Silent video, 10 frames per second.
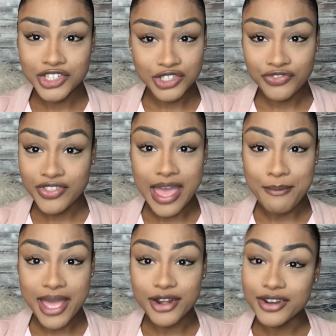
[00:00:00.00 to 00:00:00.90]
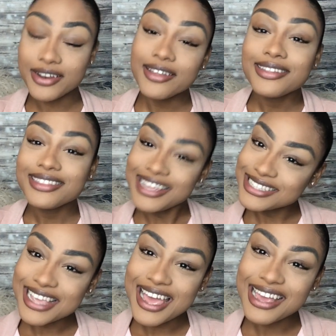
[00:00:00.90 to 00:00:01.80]
gels for that matter.
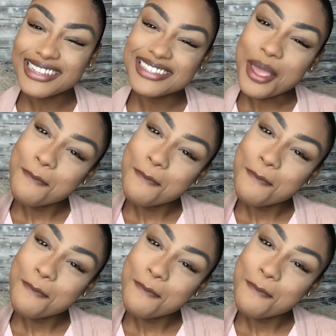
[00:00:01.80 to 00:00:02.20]
Thanks guys,